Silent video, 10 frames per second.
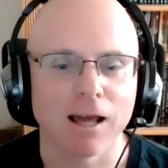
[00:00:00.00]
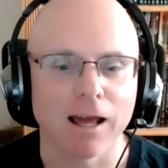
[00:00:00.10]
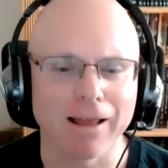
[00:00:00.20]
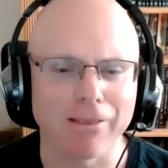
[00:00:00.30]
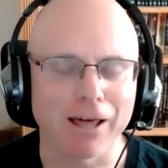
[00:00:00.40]

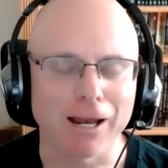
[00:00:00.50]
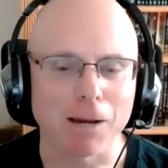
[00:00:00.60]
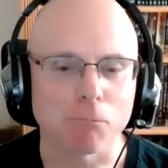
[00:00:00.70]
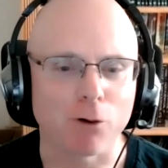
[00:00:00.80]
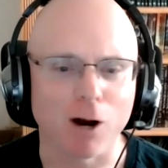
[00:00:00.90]
And then I
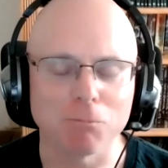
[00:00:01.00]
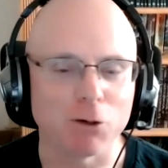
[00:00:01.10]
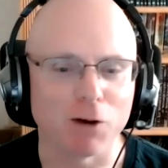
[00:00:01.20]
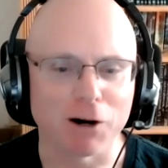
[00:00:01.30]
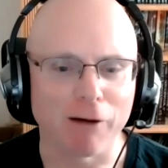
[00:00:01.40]
promptly
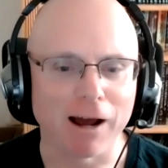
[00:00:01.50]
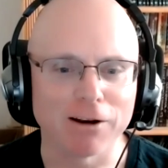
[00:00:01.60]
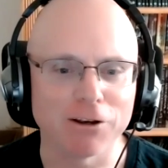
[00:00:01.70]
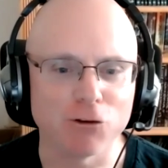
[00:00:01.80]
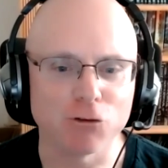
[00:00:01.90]
went around
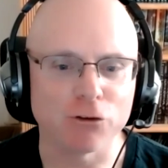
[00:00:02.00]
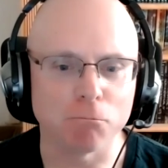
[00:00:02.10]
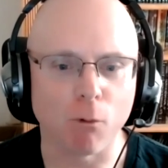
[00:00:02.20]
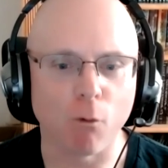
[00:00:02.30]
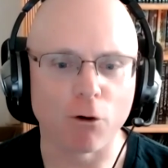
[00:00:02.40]
and used the
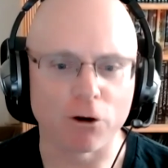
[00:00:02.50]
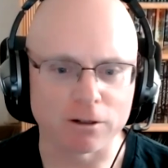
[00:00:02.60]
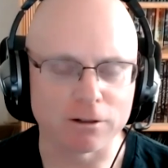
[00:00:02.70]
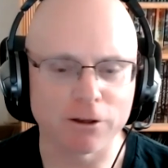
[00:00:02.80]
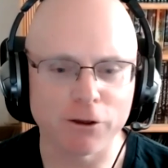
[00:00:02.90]
Borg
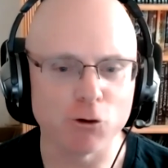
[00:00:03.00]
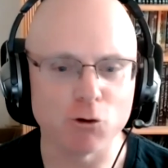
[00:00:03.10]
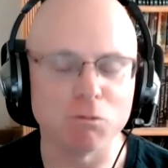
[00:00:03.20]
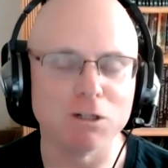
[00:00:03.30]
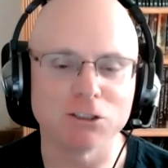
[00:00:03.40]

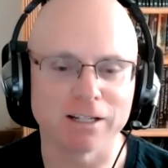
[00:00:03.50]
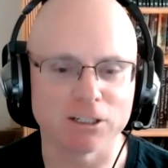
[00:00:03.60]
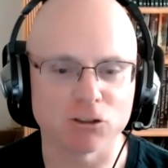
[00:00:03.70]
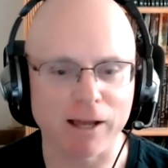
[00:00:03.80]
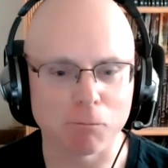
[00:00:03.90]
cube as an
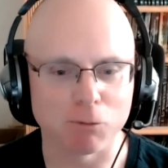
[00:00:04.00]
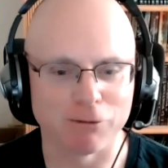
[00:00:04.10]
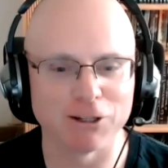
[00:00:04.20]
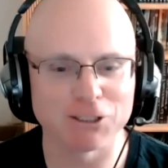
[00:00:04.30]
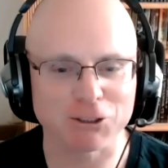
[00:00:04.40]
example
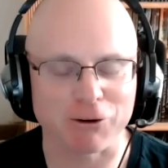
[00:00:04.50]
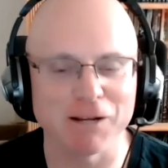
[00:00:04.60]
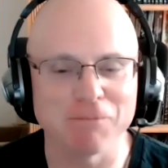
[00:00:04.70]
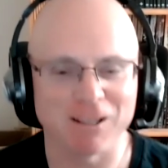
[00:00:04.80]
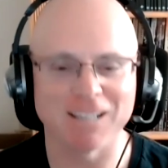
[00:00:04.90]
of a
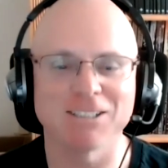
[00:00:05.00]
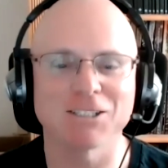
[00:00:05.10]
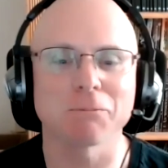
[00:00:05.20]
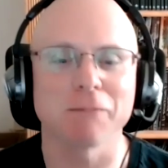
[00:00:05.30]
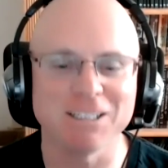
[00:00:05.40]
streamlined
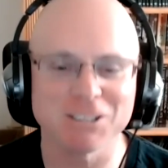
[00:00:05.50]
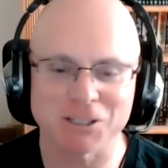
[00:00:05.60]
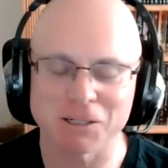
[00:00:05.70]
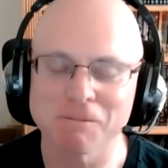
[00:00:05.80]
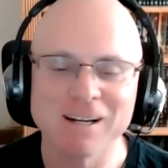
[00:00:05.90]

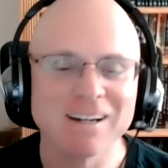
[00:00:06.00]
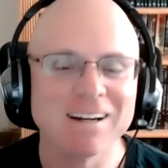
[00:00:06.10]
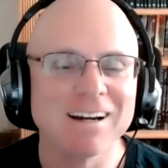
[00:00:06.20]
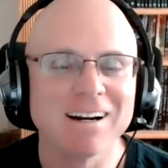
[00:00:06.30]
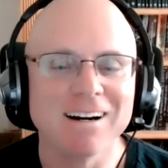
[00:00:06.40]
spaceship.
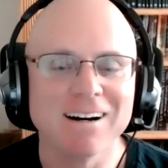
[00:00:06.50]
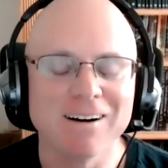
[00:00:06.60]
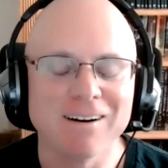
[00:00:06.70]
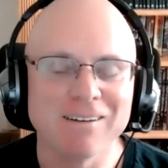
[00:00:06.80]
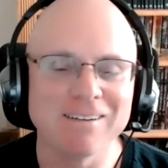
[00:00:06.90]

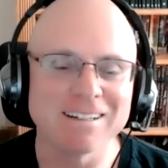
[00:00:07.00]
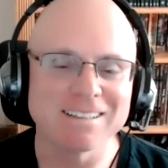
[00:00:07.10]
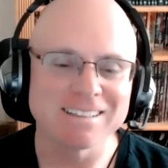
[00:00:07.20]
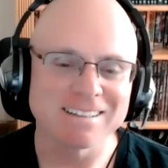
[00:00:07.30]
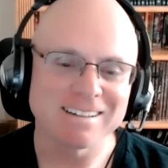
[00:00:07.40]

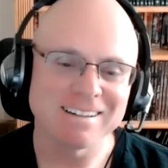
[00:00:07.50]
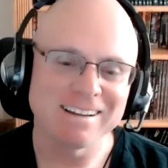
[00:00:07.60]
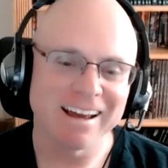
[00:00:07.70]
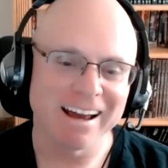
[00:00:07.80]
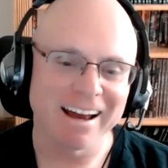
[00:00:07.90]
Which,
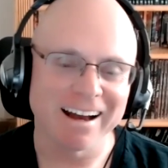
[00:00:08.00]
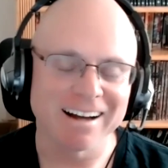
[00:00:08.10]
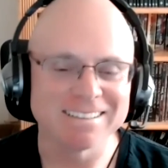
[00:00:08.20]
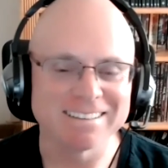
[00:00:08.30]
yeah,